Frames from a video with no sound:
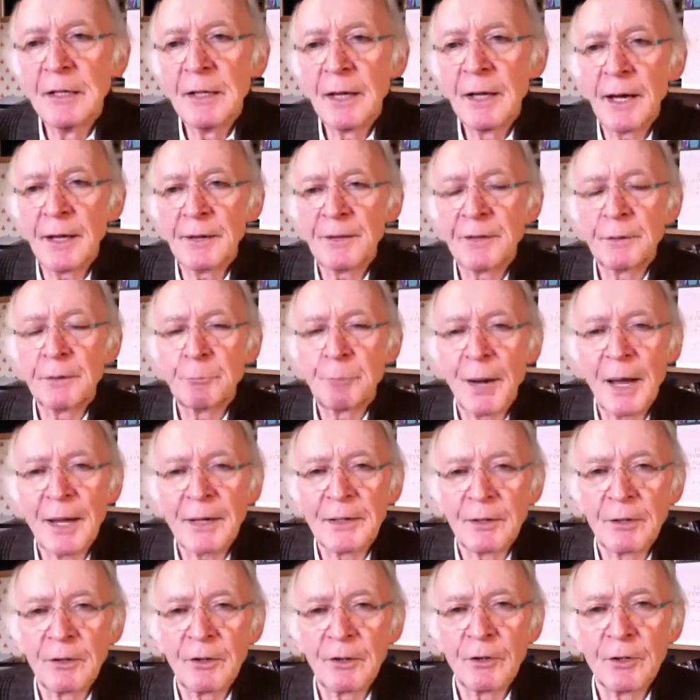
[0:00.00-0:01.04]
and
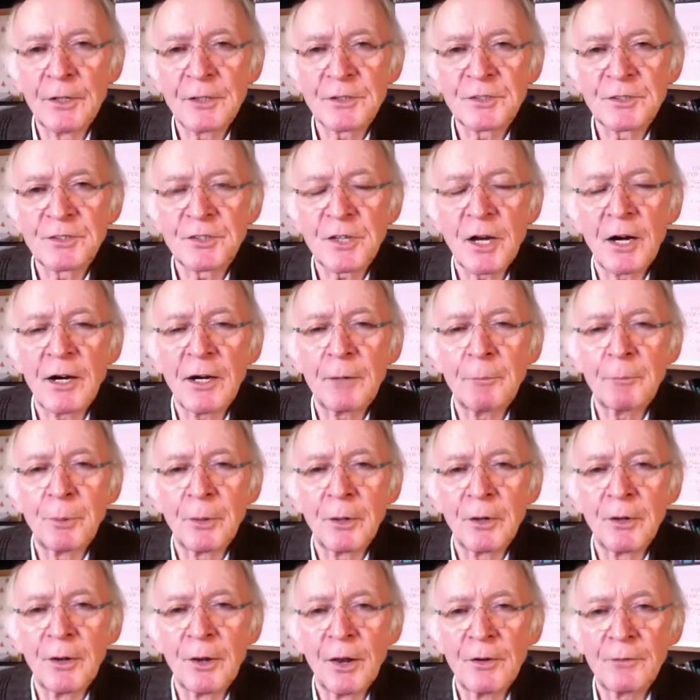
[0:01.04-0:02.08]
Brandon Lewis, our
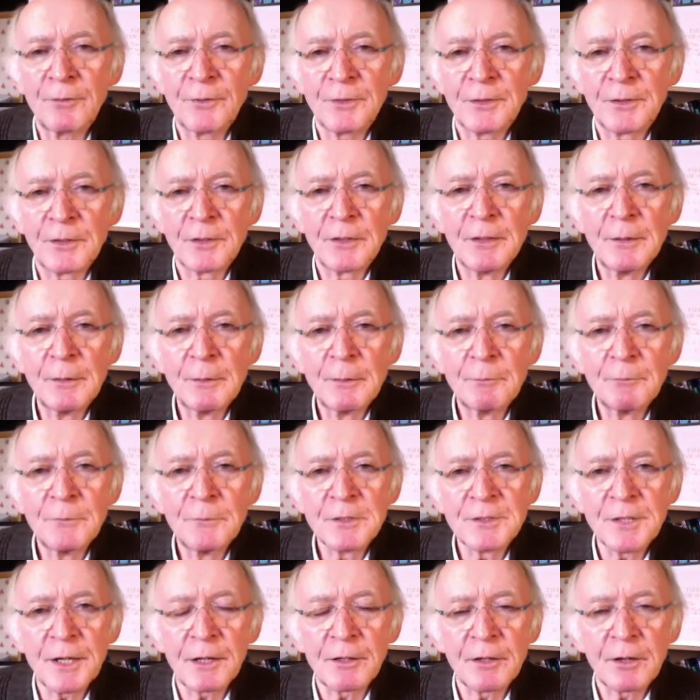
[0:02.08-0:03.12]
beloved
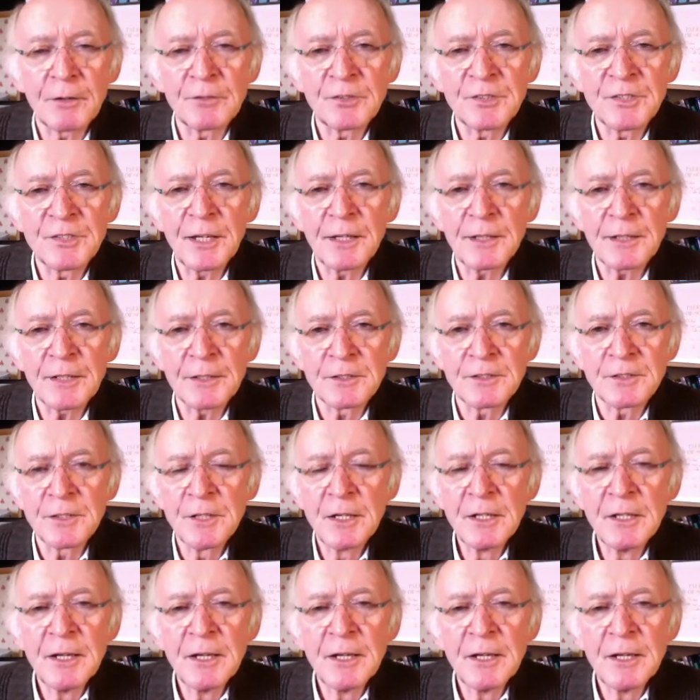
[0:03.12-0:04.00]
Secretary of State, has